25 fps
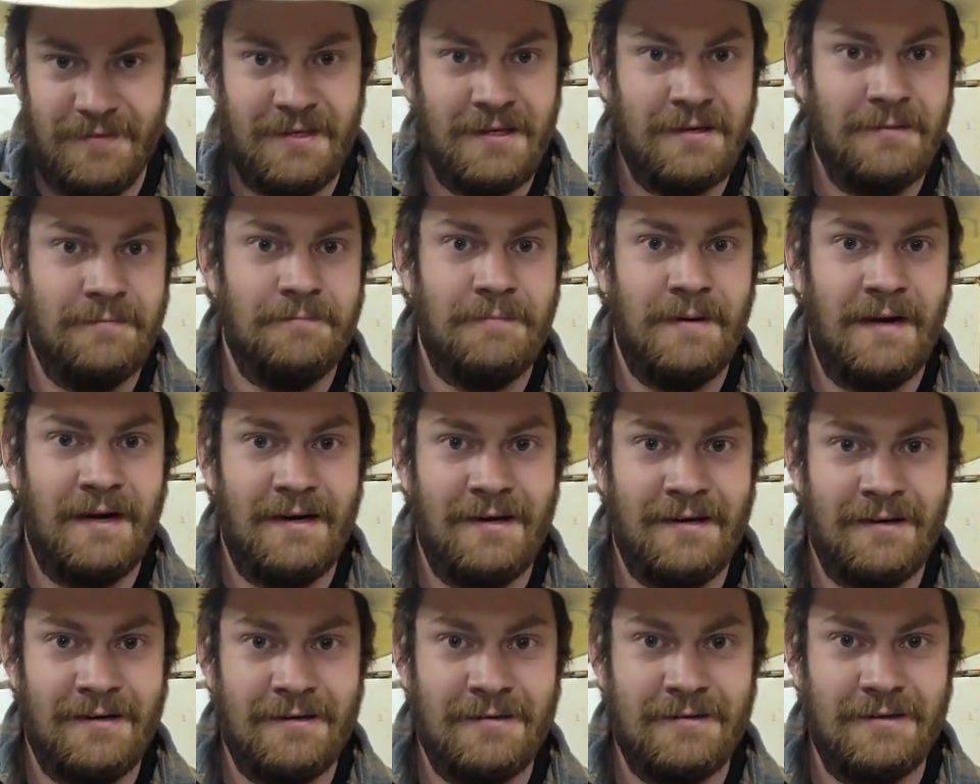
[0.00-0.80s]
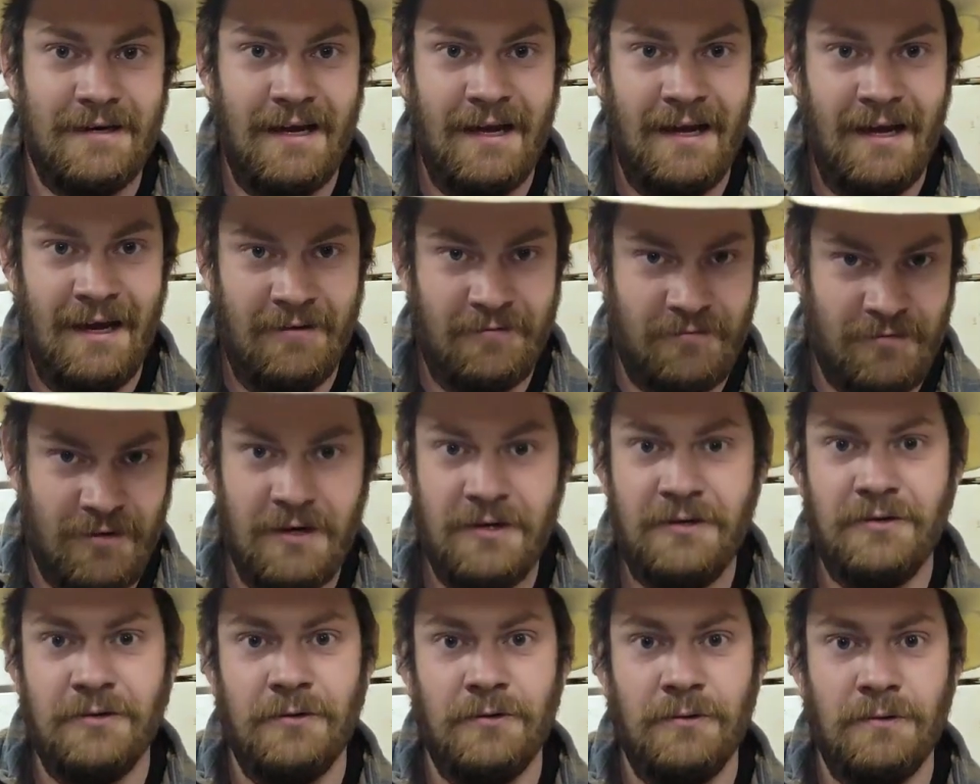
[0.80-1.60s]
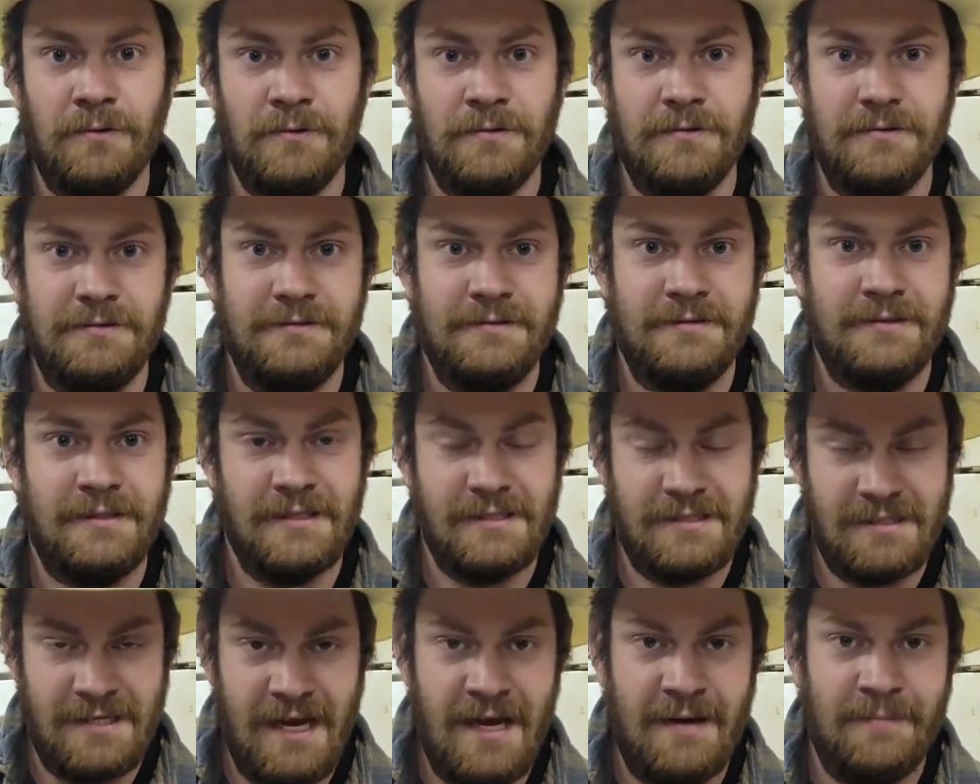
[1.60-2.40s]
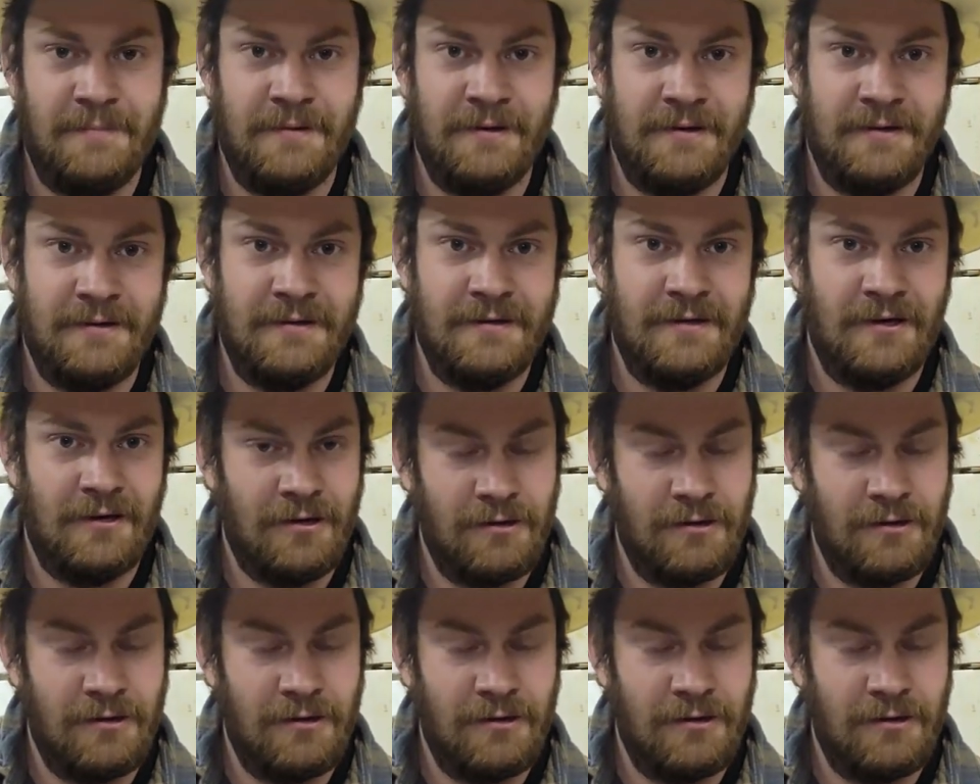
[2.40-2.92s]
compare every tool to Snap-on.